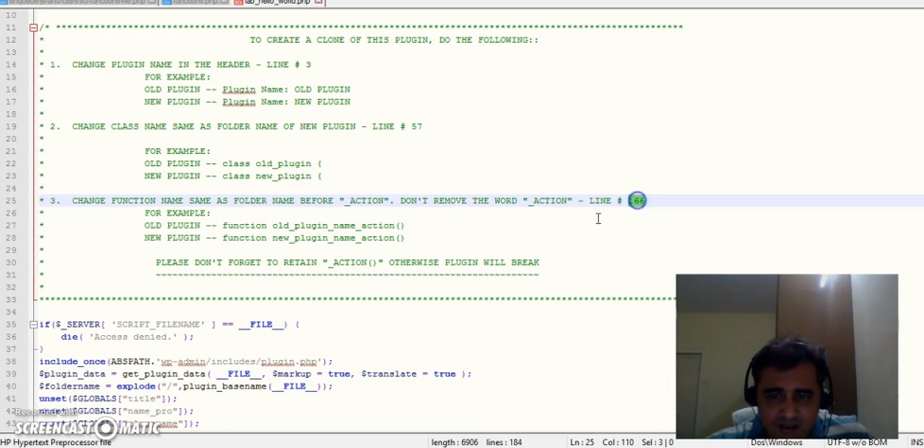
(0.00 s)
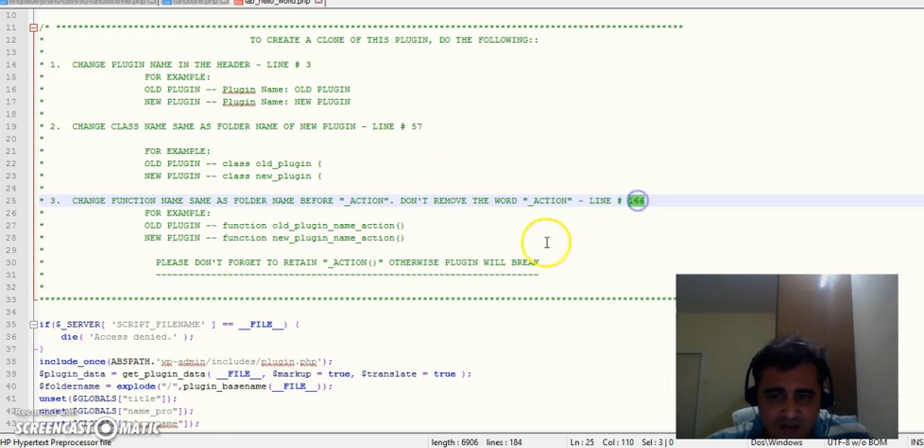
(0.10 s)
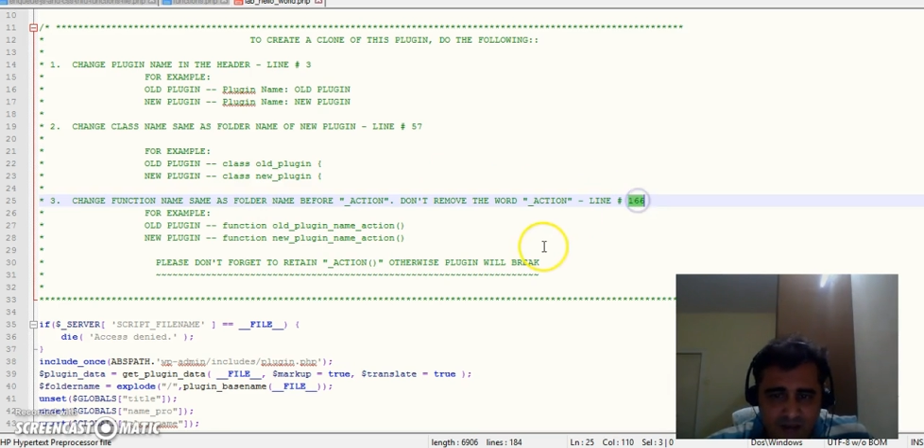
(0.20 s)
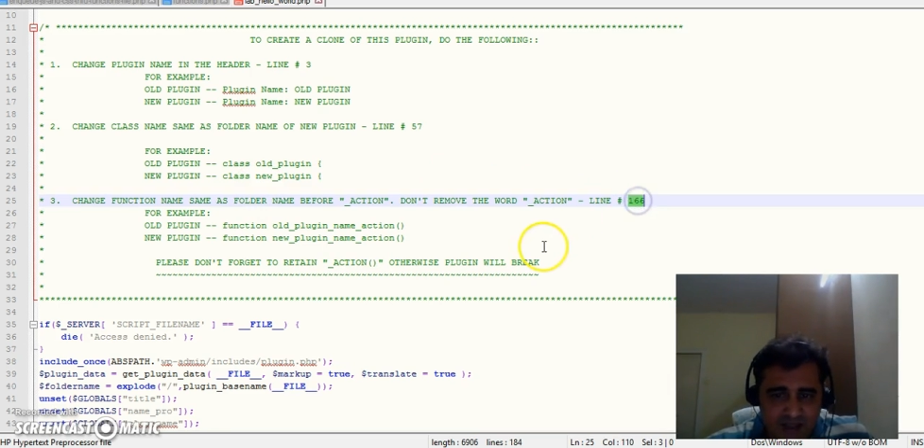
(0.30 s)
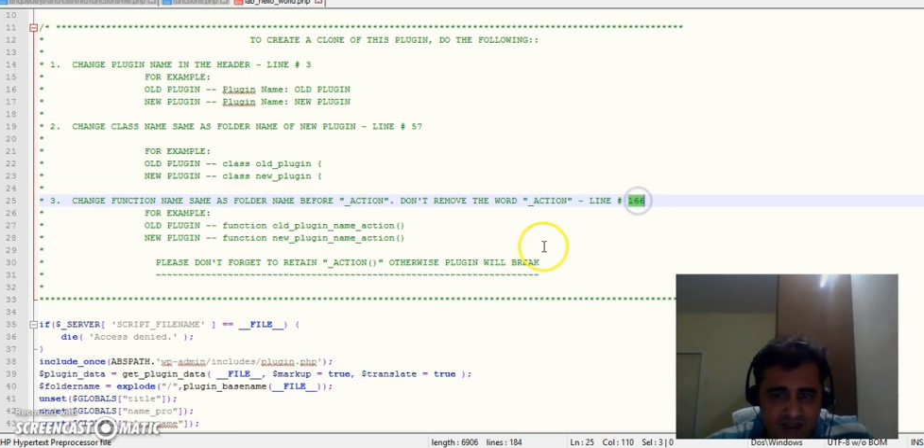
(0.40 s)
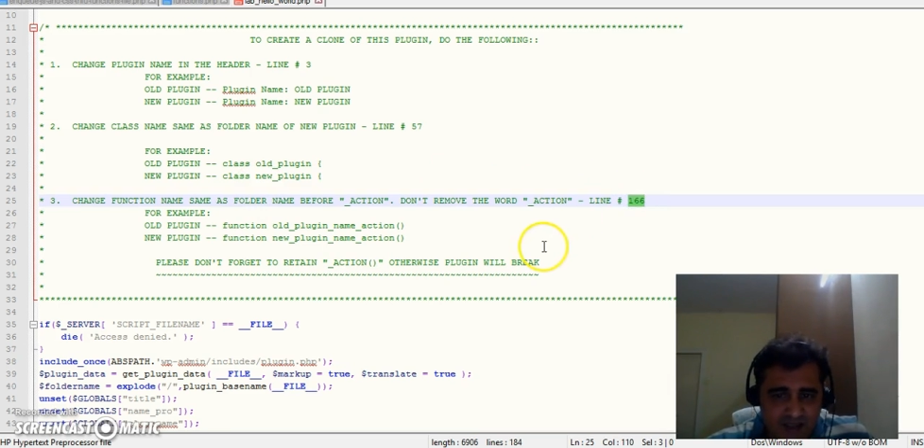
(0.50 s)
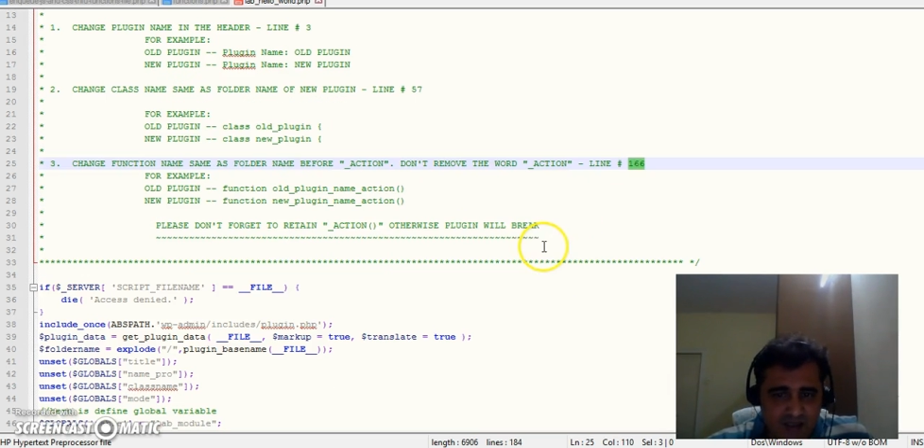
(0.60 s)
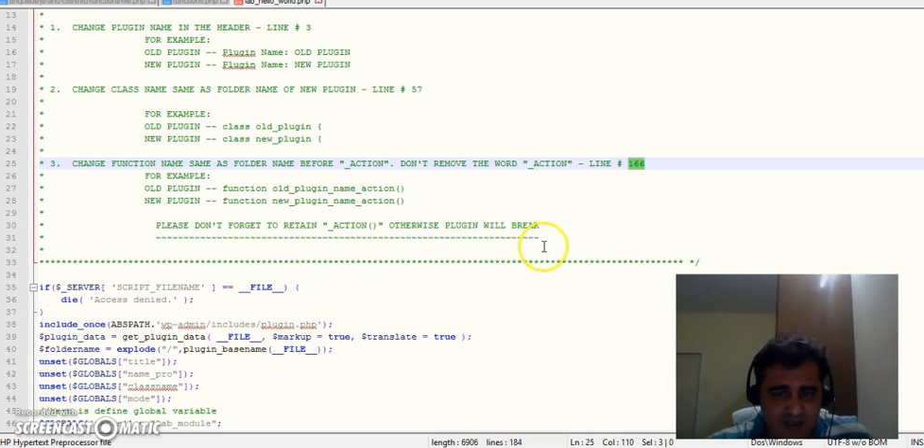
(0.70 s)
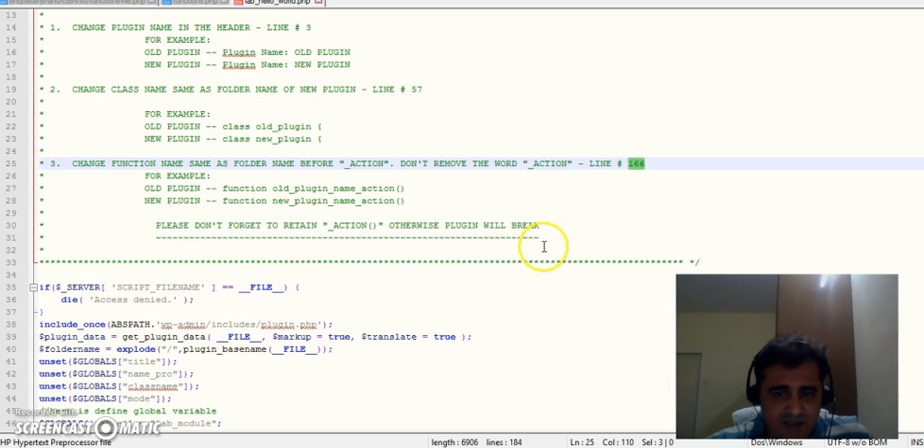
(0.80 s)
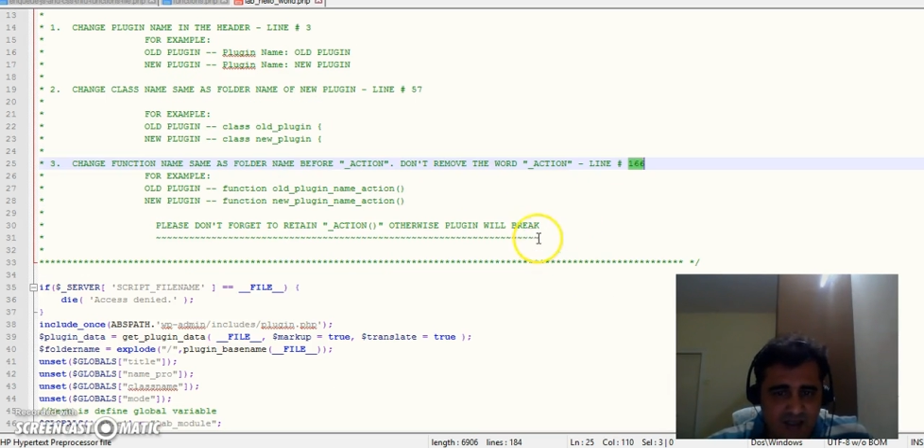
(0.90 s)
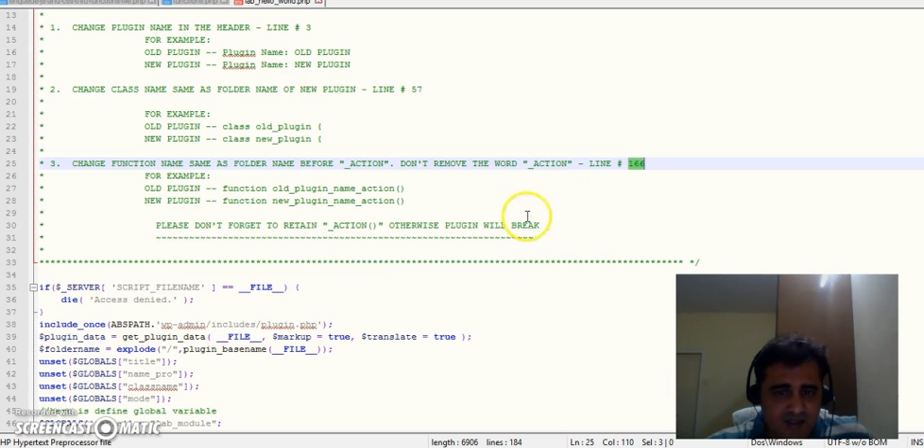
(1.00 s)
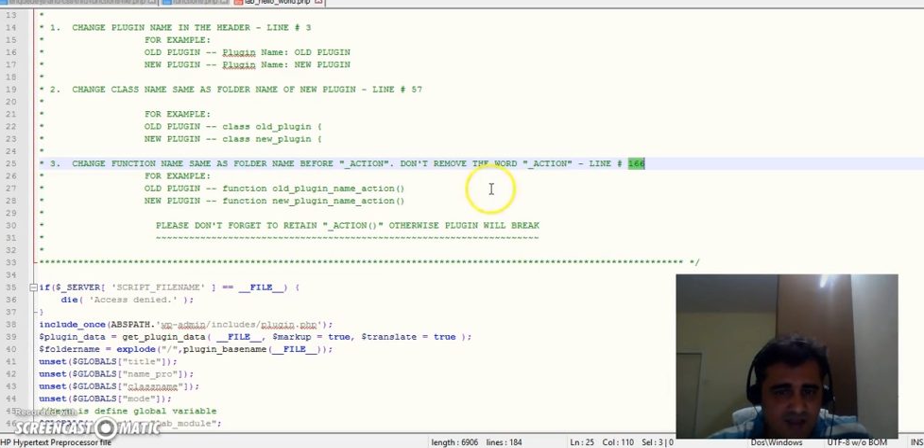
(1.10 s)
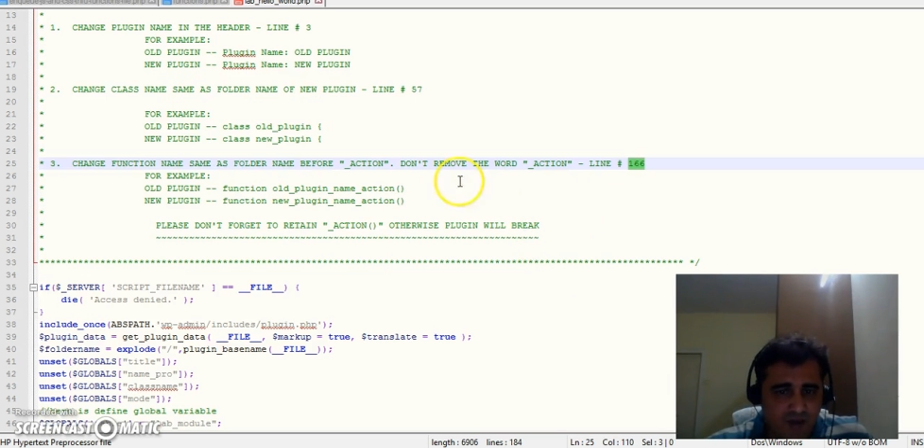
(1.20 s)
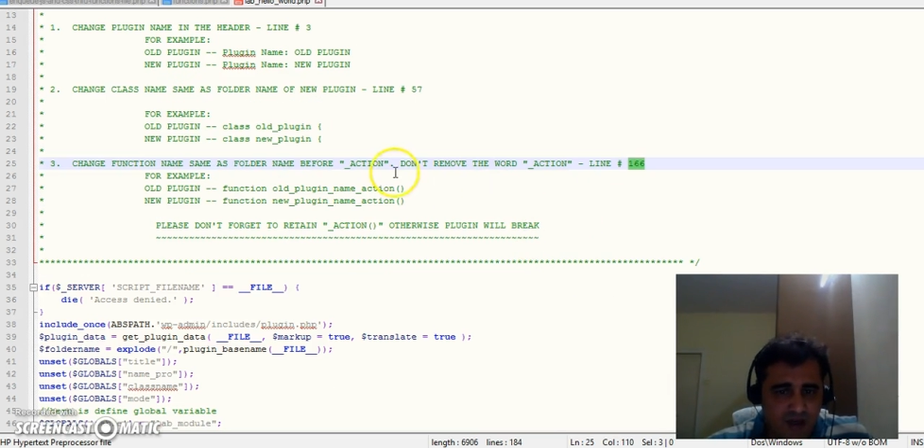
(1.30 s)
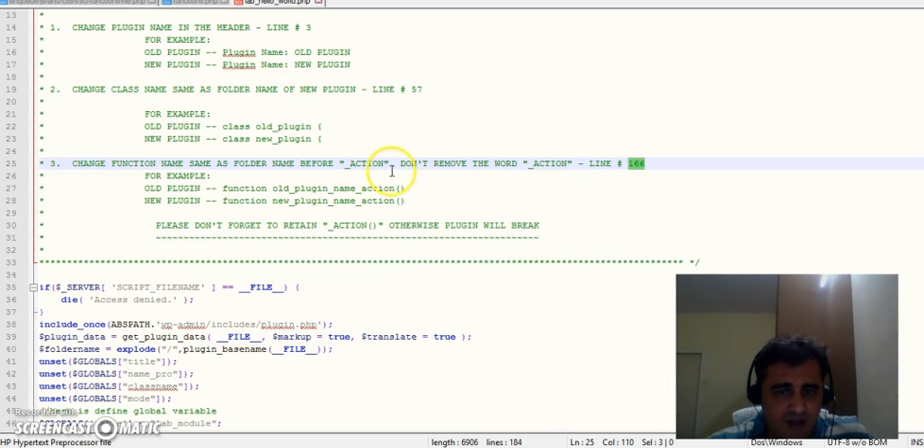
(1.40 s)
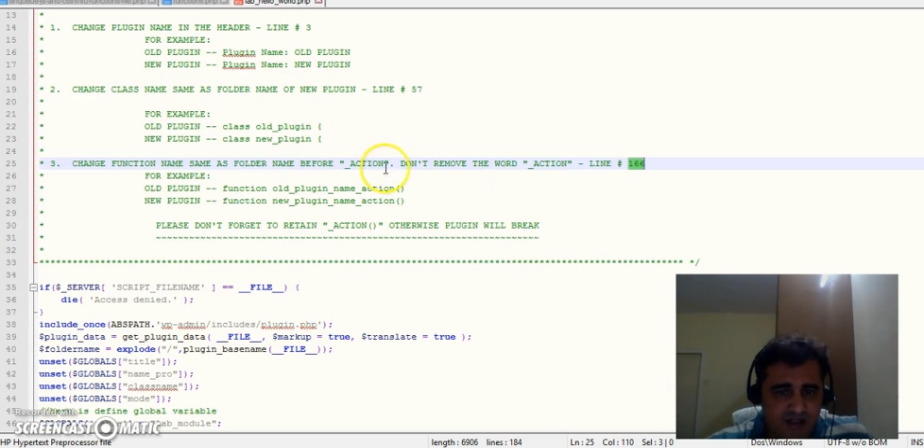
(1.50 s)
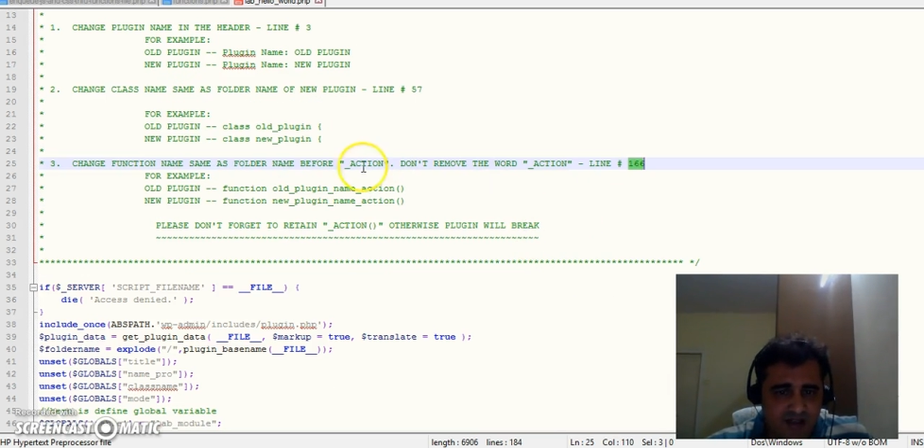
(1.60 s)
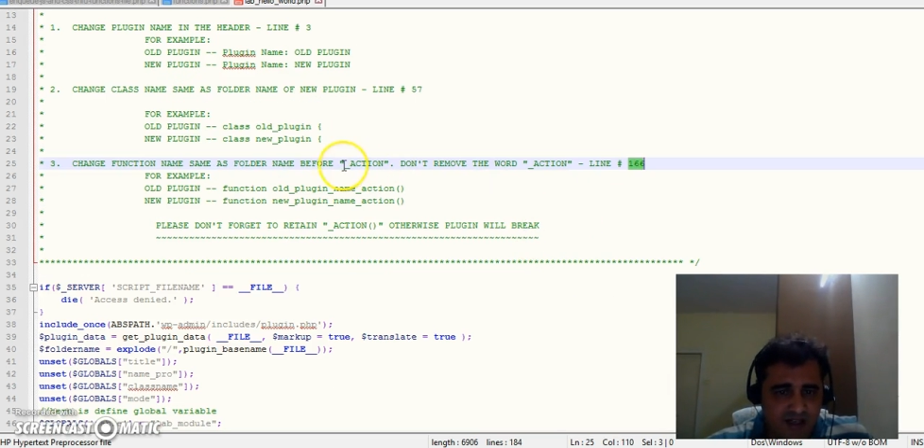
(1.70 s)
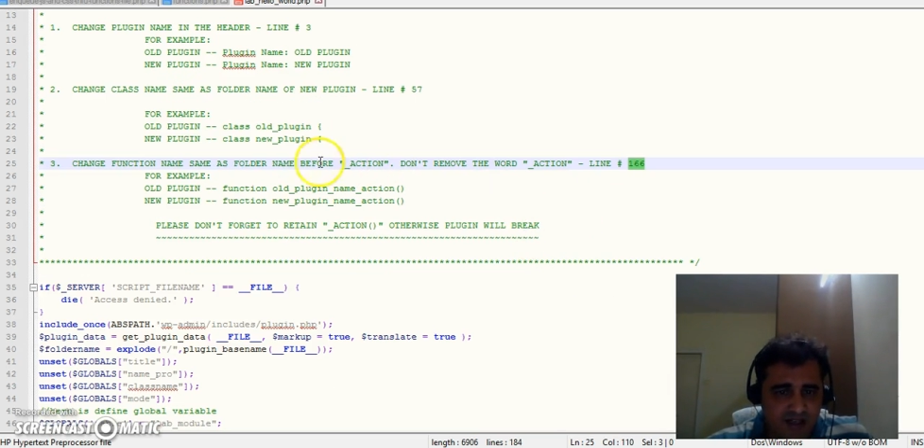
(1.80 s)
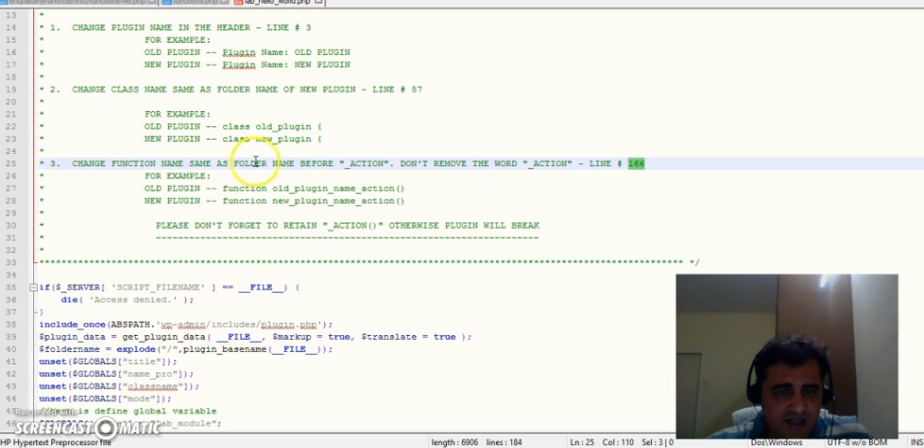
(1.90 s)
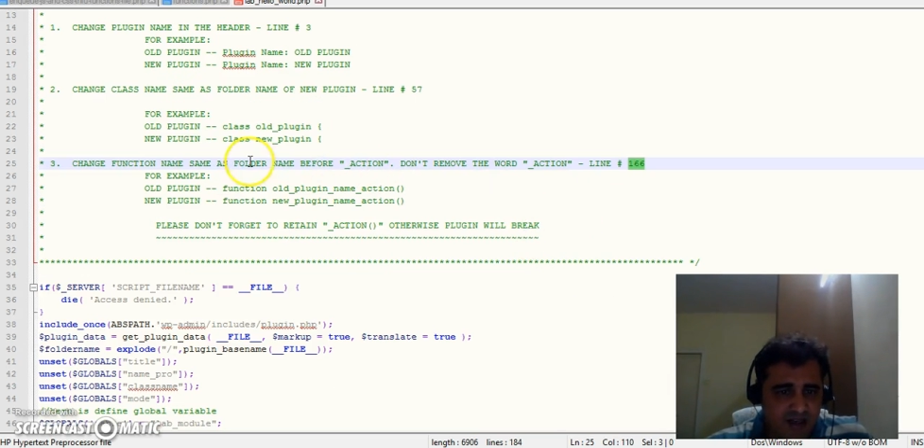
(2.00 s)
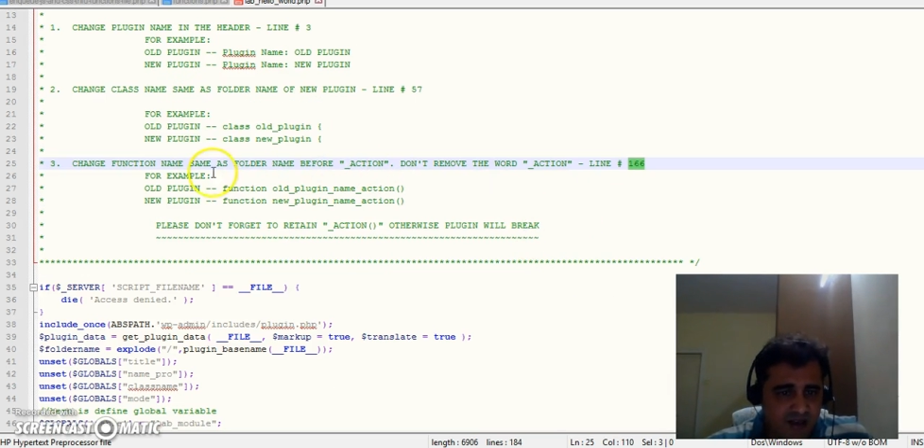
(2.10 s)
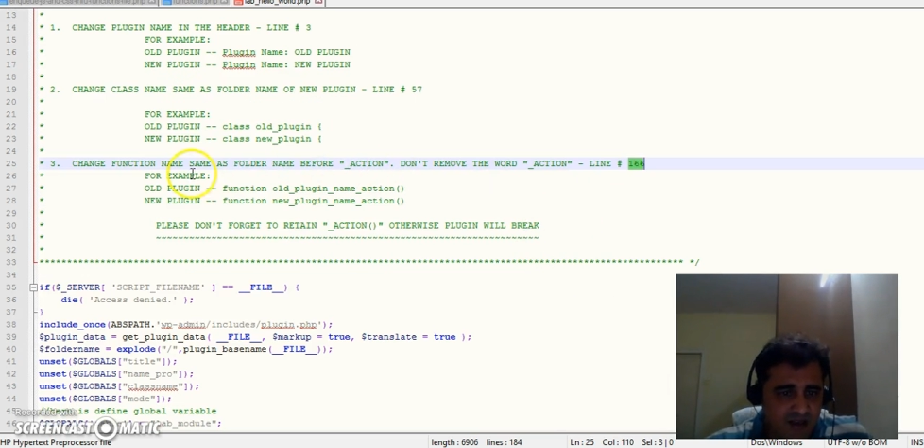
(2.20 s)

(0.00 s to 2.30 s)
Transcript: 166, and what it is written,